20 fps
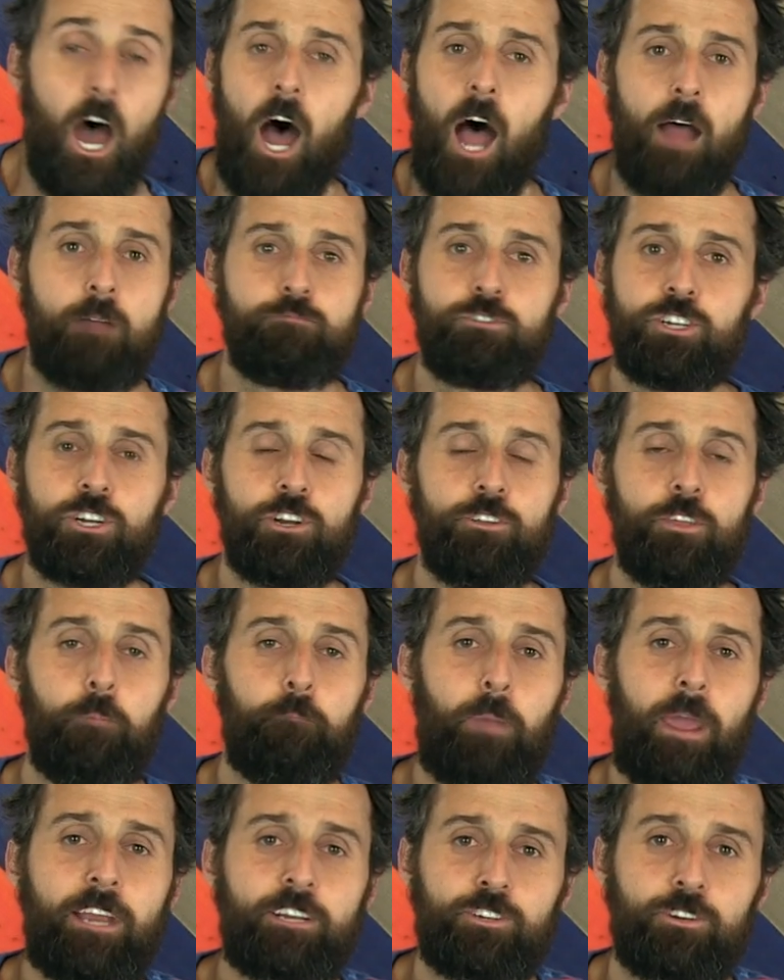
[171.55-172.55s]
I'm sure the
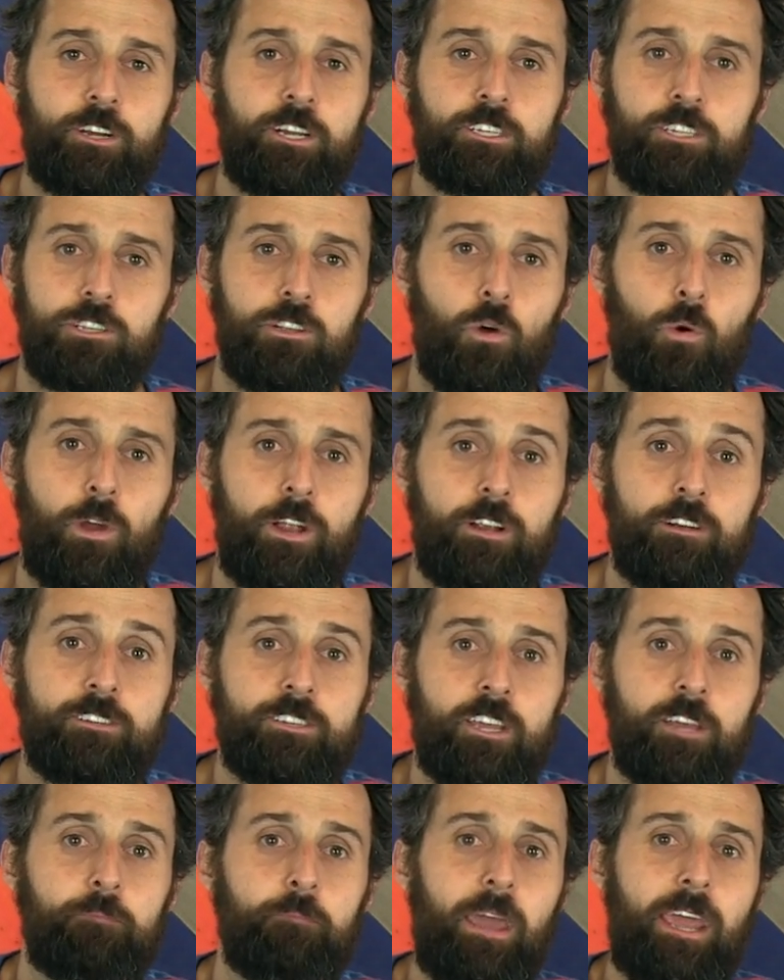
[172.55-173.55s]
Patriots' lawyers
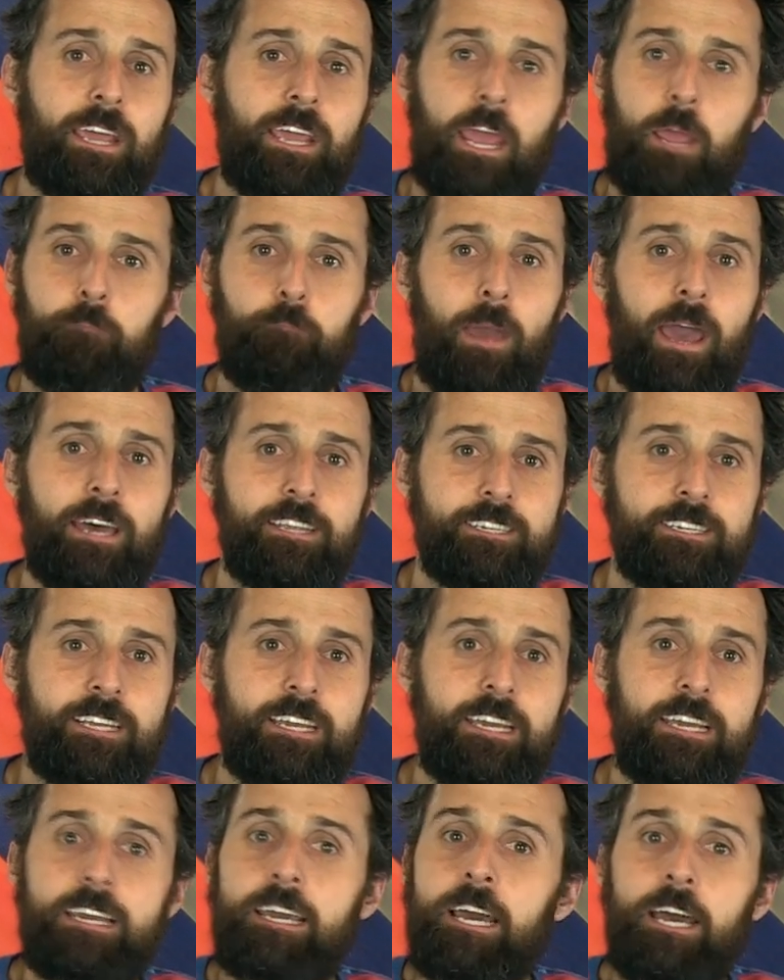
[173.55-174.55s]
can make a
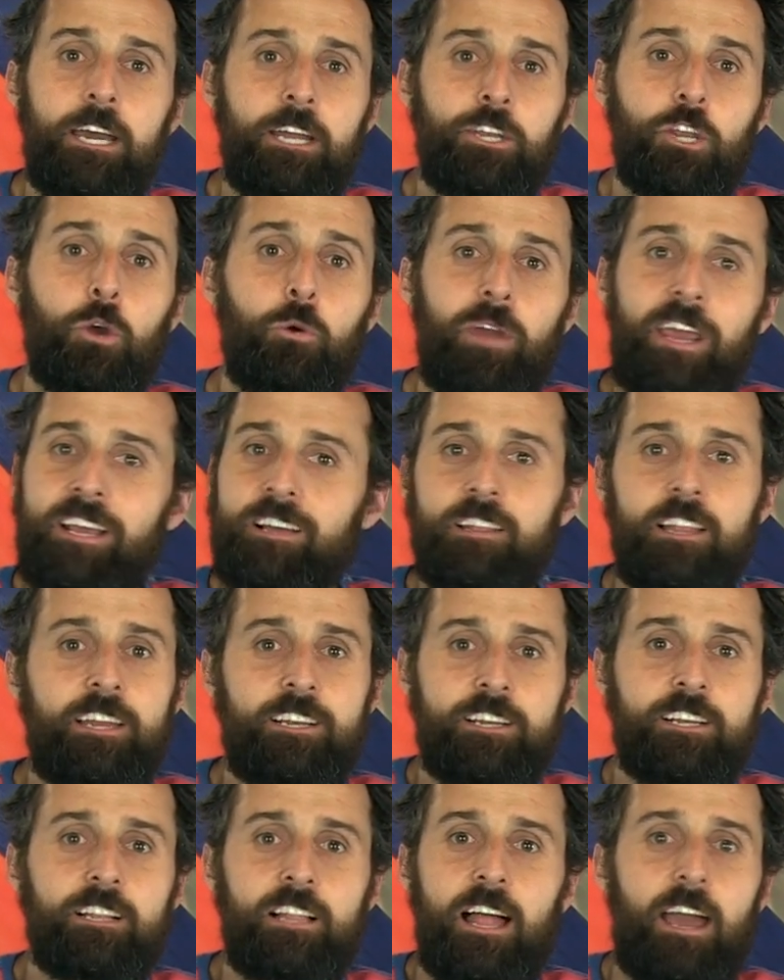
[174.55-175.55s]
pesky New
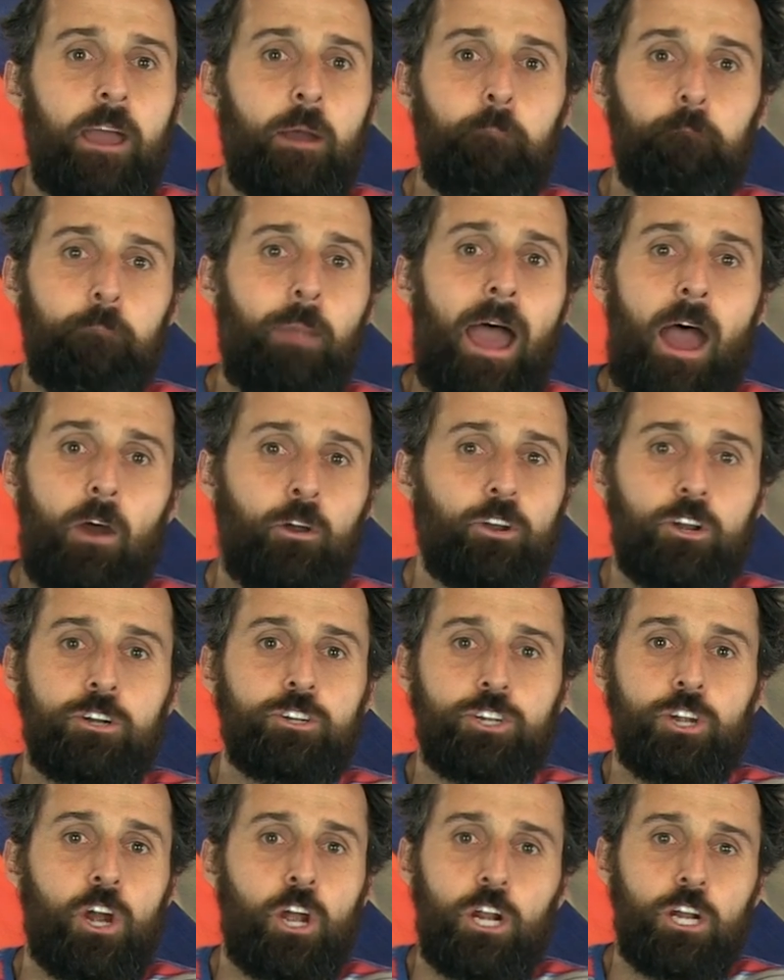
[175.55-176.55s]
England clam powder
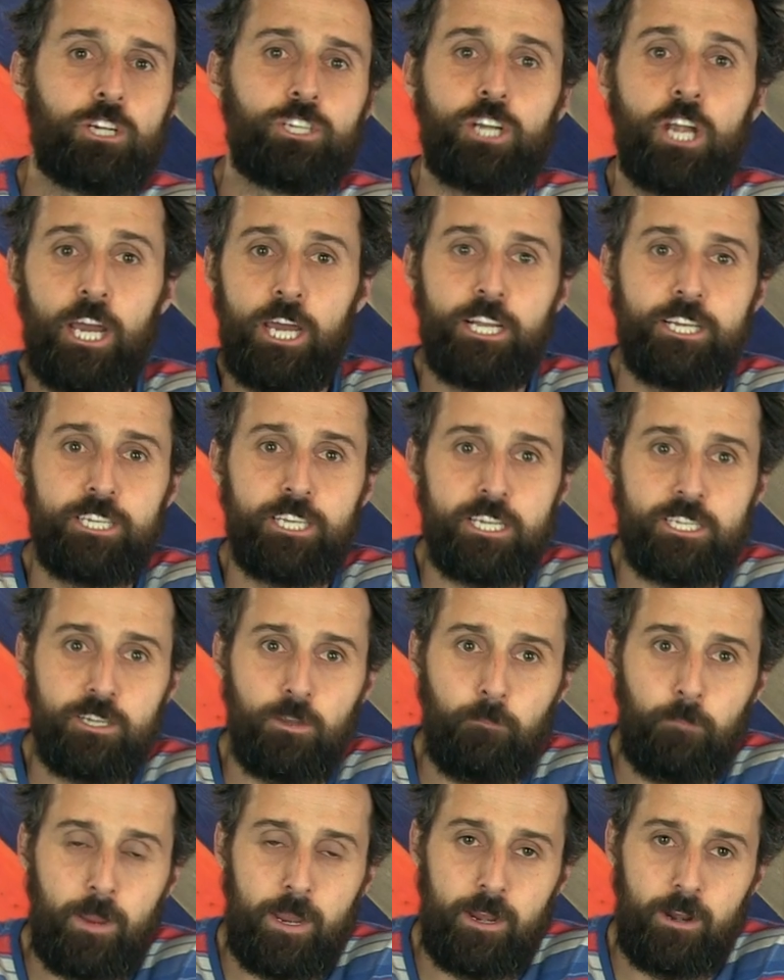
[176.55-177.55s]
charge
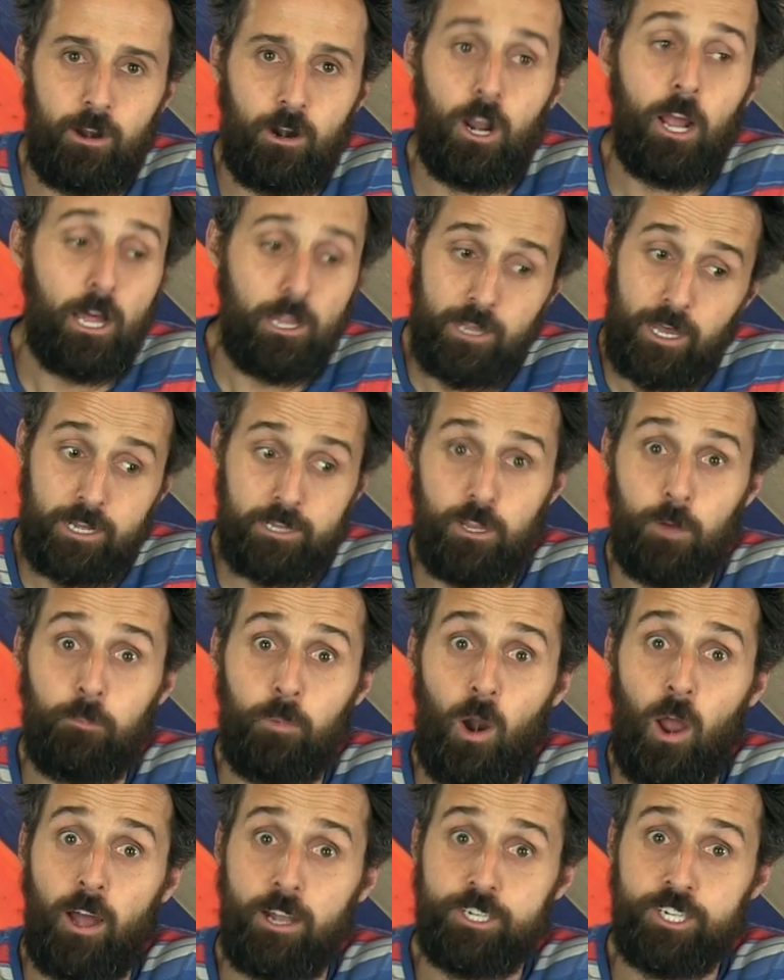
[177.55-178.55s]
disappear like
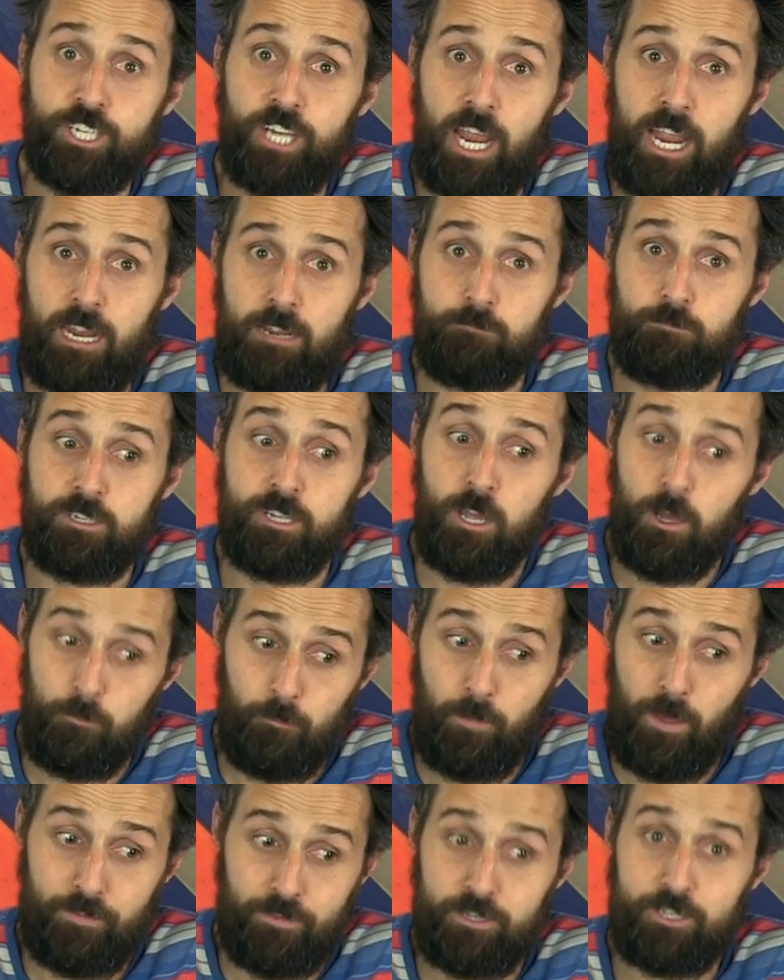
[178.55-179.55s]
LeBron James
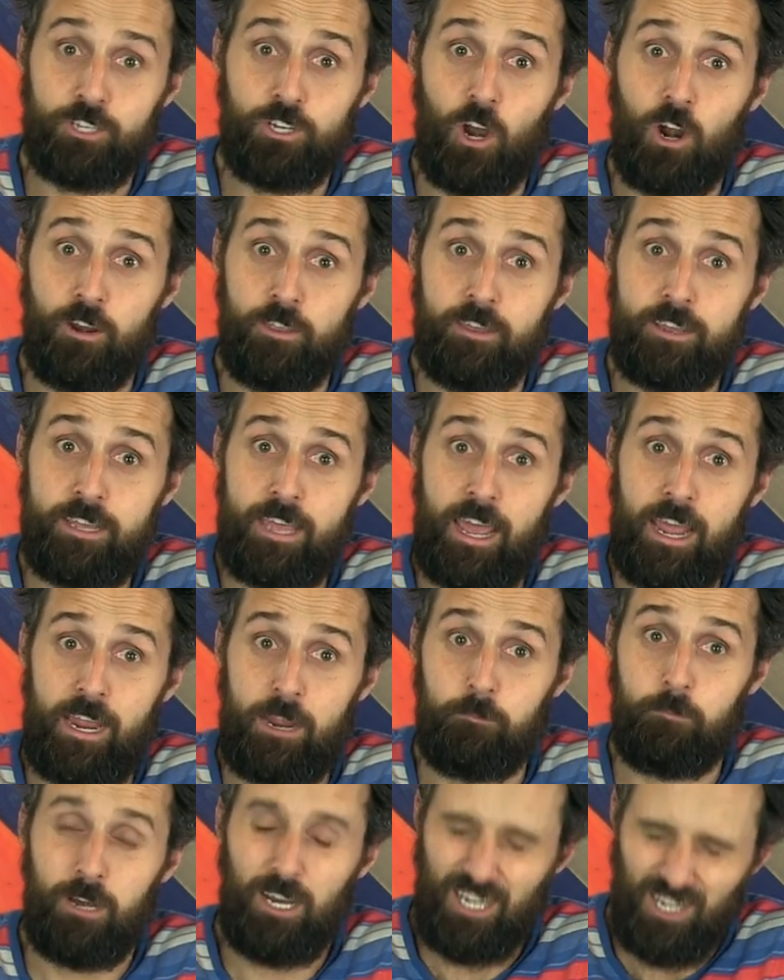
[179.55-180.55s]
at the start of the
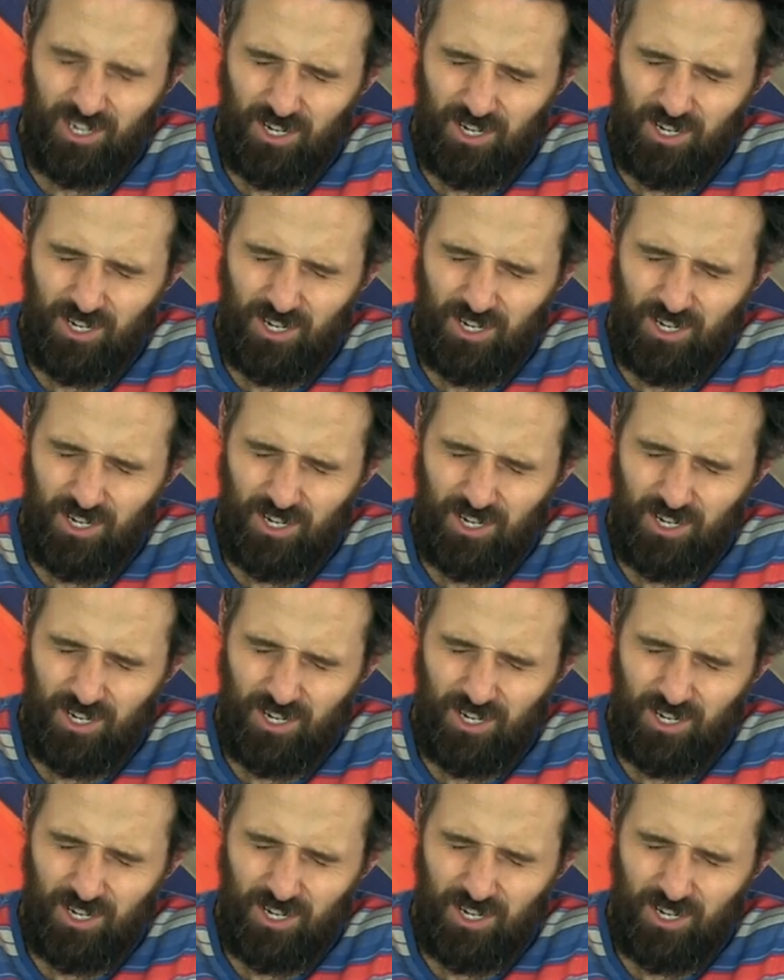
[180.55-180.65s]
game.